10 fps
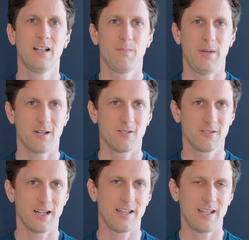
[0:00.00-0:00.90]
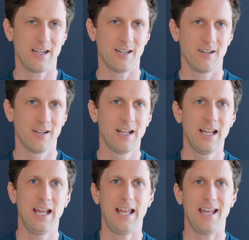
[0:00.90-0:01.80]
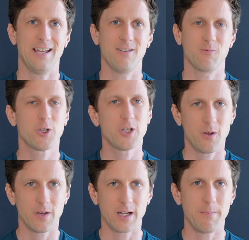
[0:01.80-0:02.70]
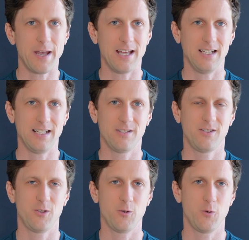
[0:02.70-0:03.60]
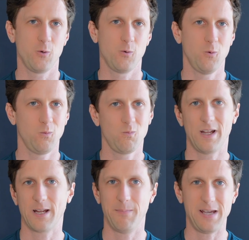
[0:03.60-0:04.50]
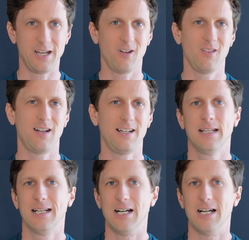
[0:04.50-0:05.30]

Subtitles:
Pinnacle's not there, and we're showing a bet into like a bet online.